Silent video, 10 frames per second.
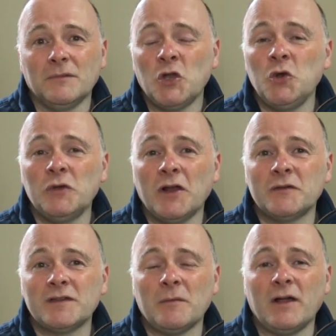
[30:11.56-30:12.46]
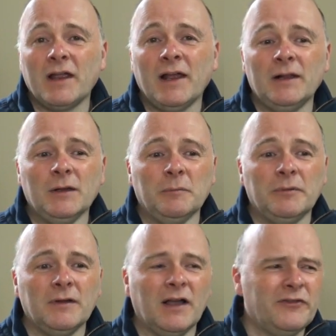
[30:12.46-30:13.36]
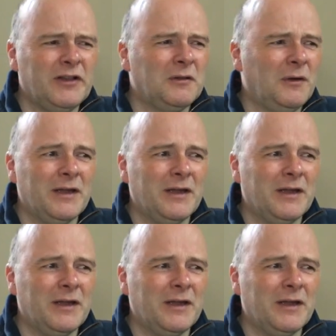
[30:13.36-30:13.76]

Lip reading: Who knows, it might help. I feel